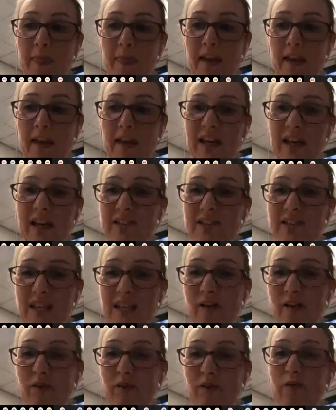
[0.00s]
It can
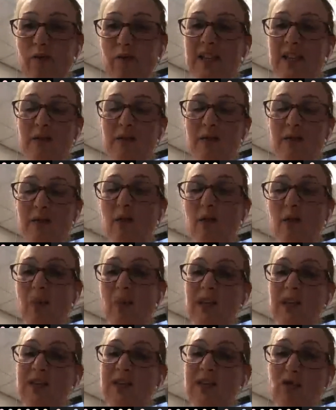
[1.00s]
take 3 to 4
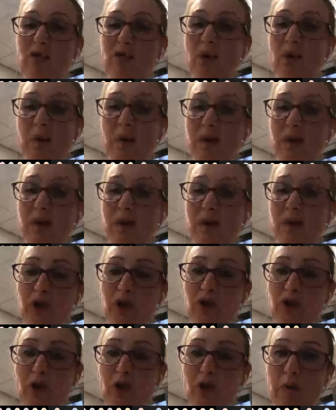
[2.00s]
weeks to grow a
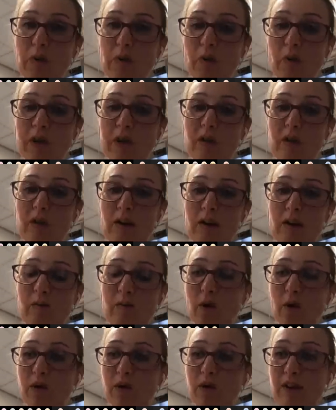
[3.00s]
fungus up, and
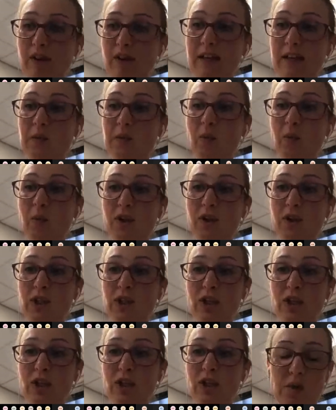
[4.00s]
one of the things we want
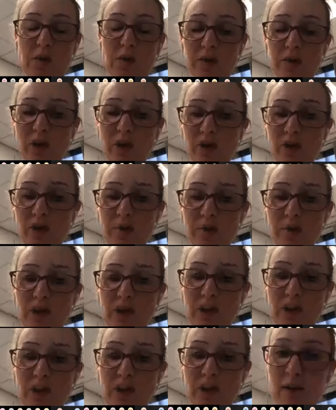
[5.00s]
to do when we've got
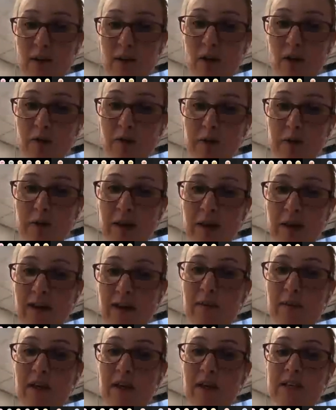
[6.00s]
ahead of the COVID
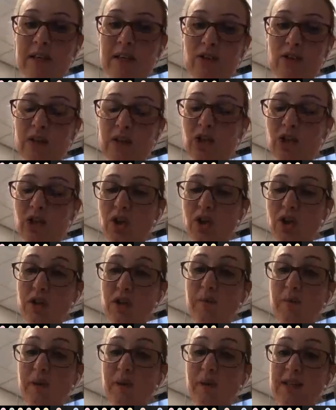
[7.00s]
pandemic is to actually
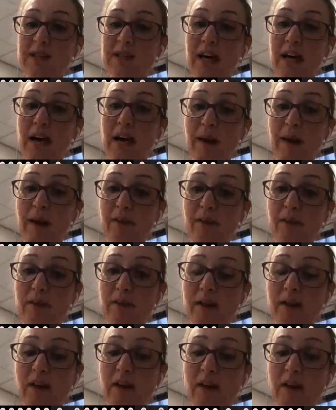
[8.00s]
use a PCR
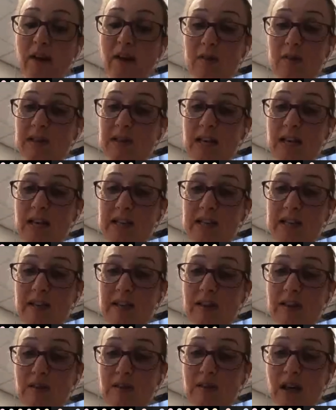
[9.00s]
method for
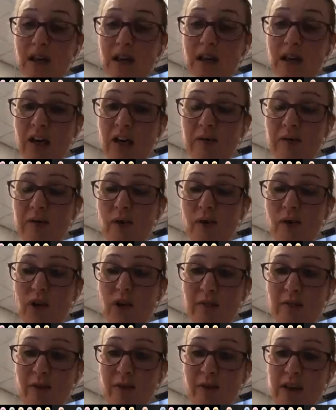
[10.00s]
detecting
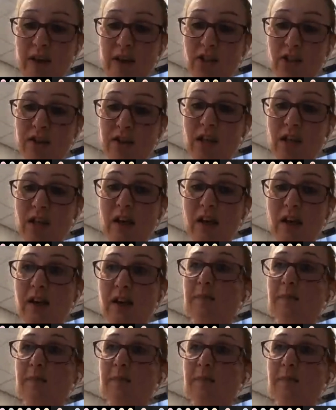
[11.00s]
fungal infections.